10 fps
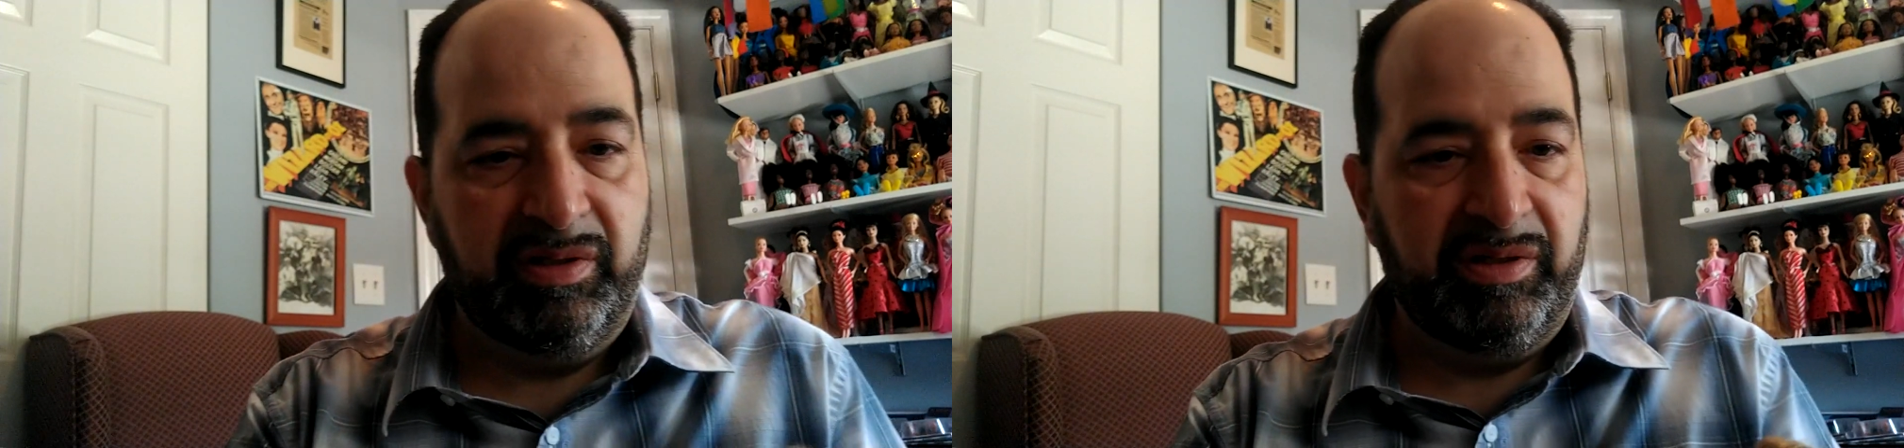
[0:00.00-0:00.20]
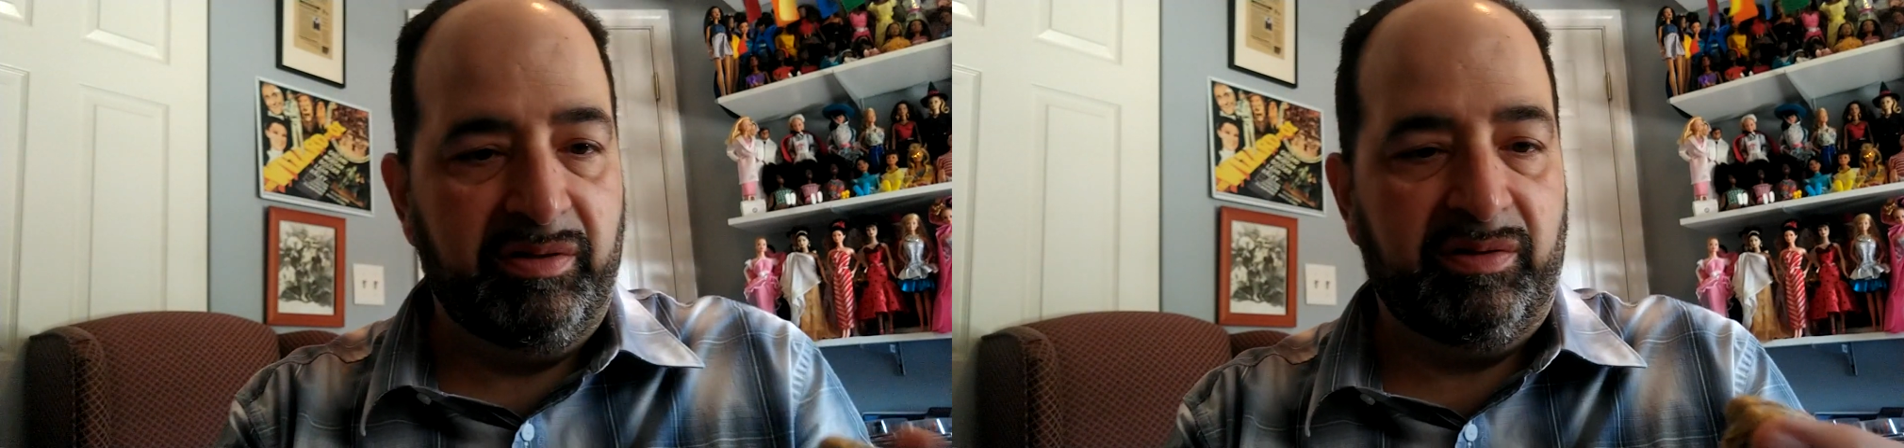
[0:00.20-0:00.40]

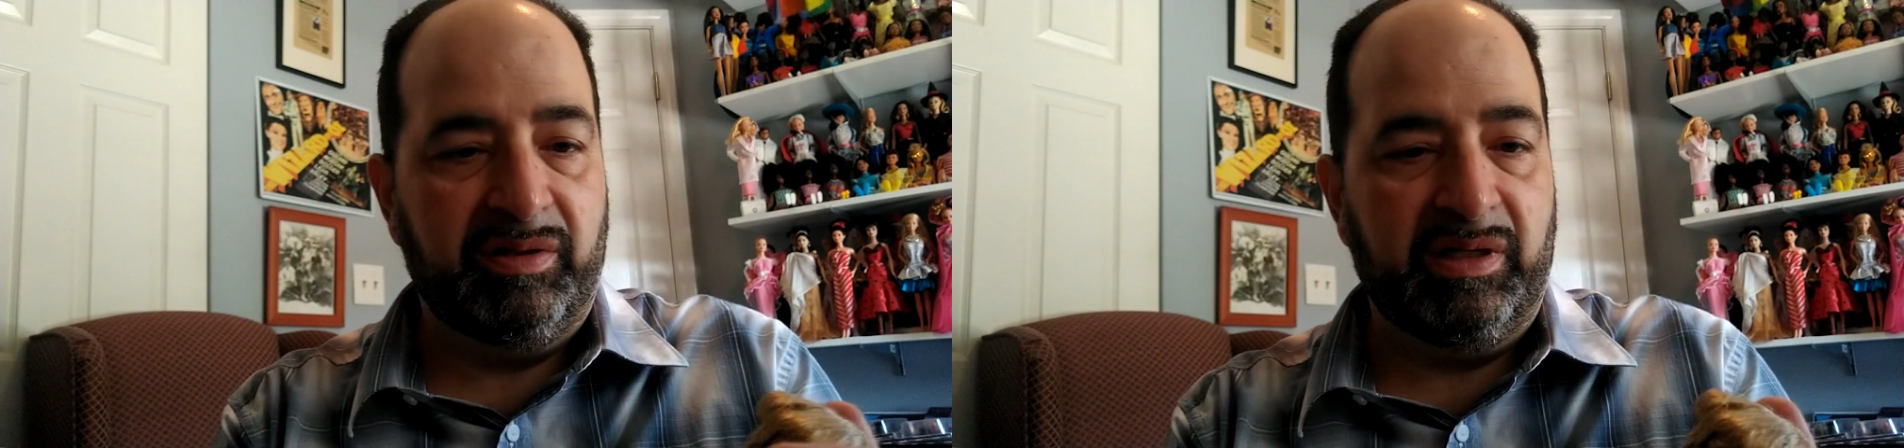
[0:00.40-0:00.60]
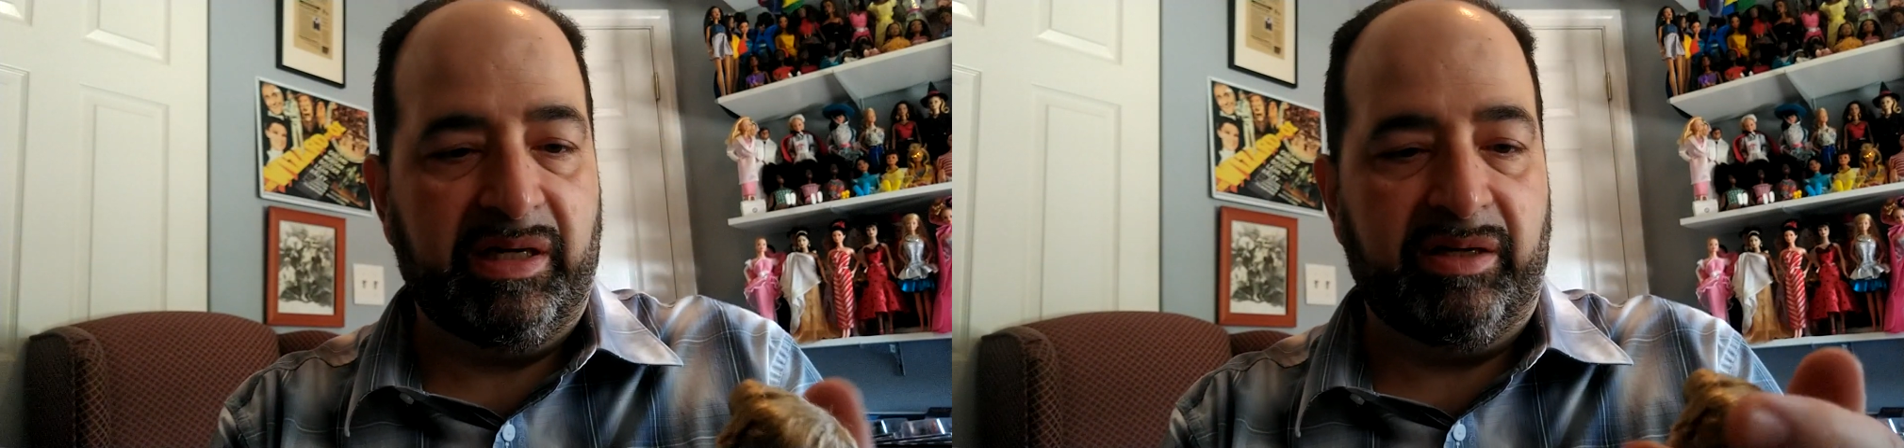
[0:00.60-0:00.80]
And here's
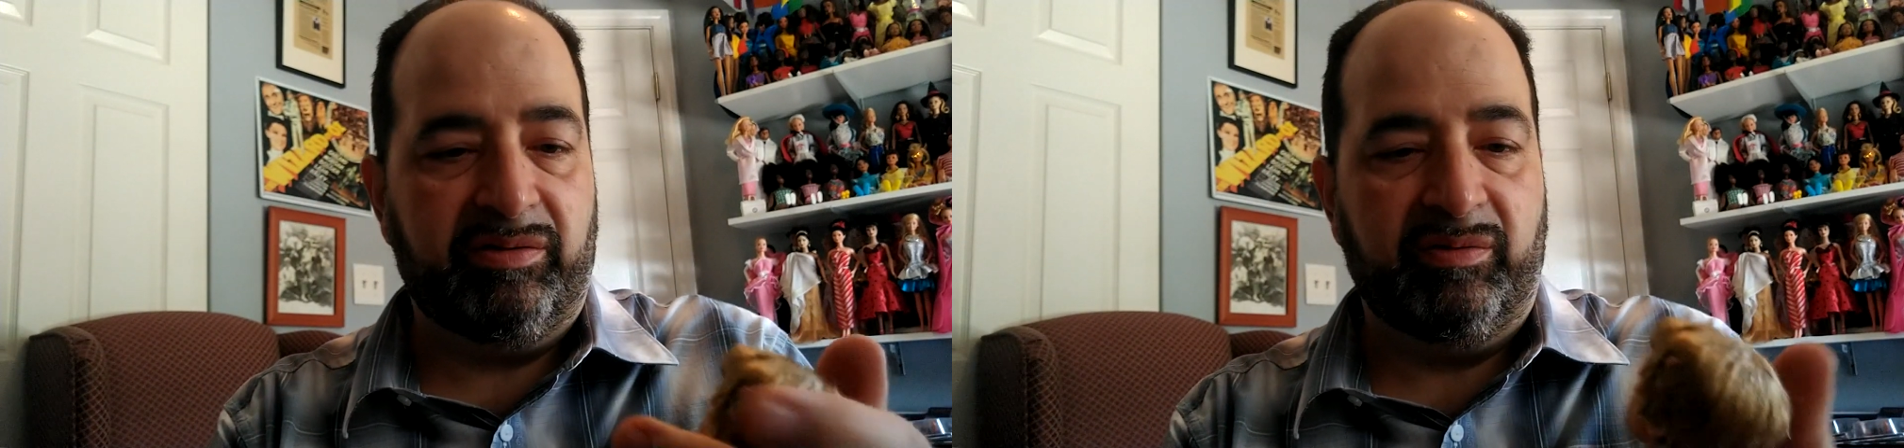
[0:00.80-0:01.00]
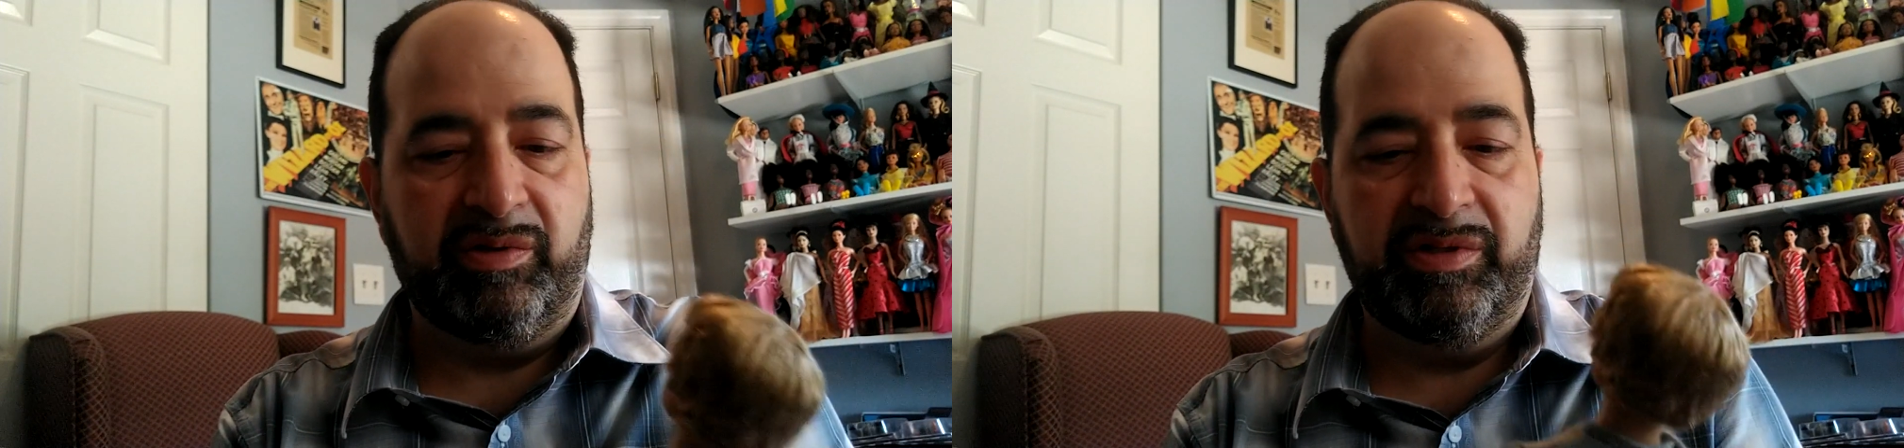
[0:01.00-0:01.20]
the
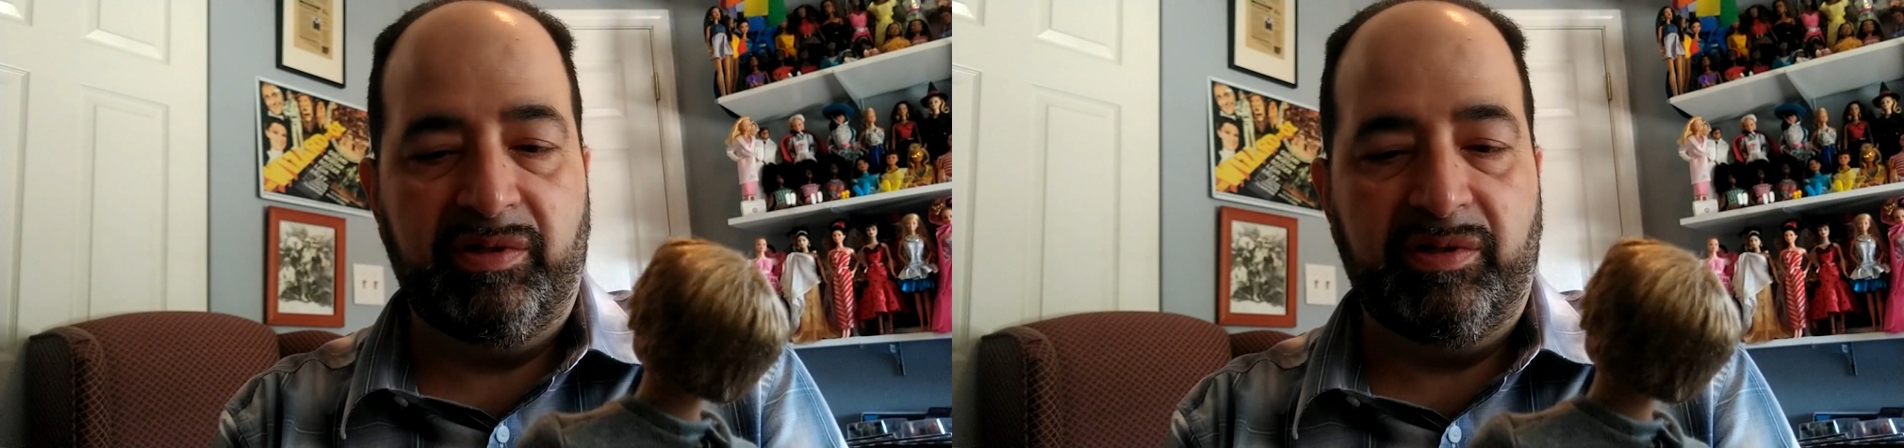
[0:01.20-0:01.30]
last one.